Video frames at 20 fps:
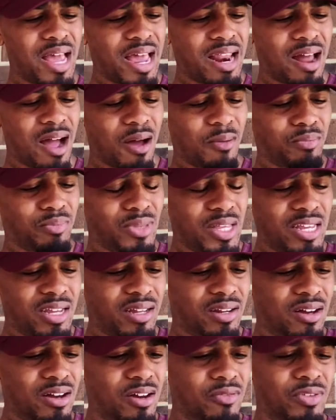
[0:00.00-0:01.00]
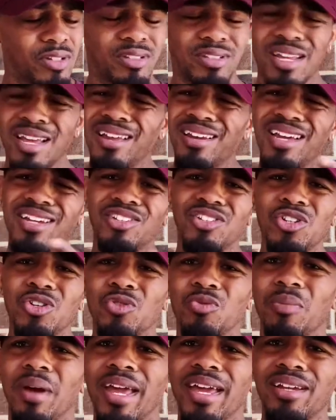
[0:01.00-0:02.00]
I'm thinking of is LSU,
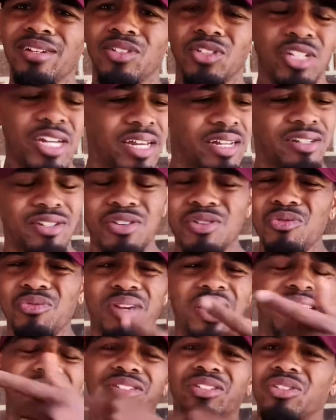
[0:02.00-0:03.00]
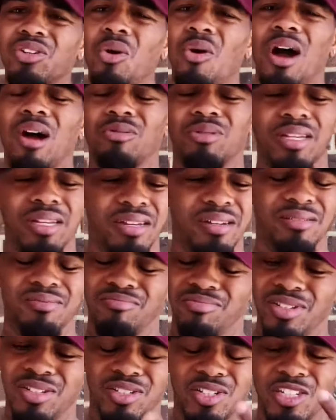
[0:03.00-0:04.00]
man. Shit, you can't just go out there and
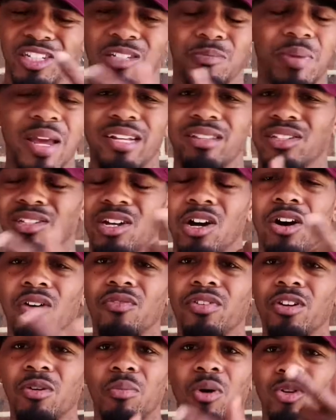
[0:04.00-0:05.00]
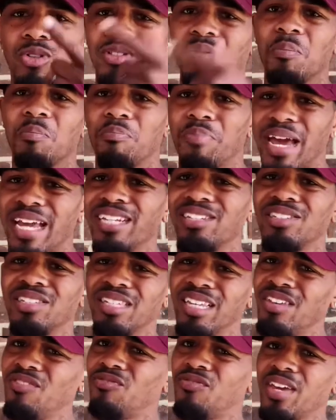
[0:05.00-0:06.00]
just expect to cover them on some base
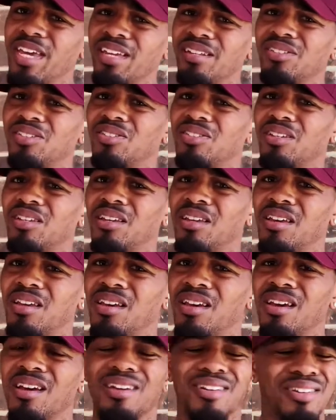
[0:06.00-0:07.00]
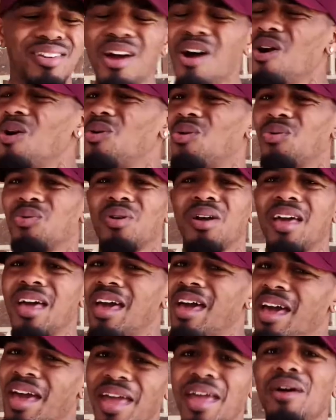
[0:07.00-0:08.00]
defense. No,
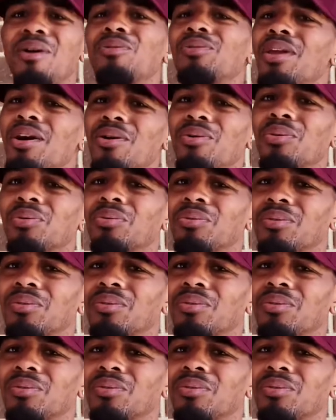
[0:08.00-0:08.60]
hell no.